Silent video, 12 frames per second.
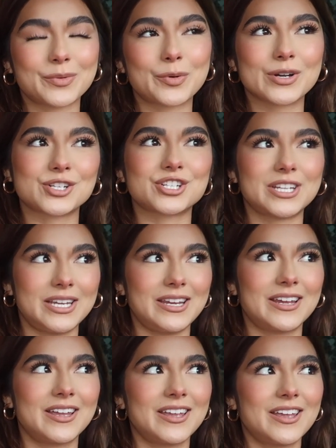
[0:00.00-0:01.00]
or
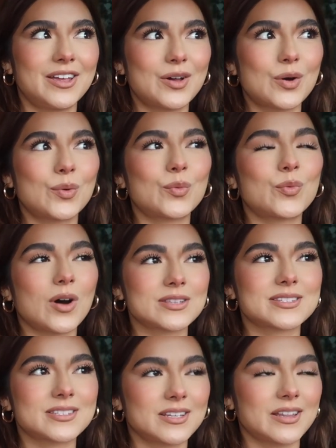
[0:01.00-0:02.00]
she wants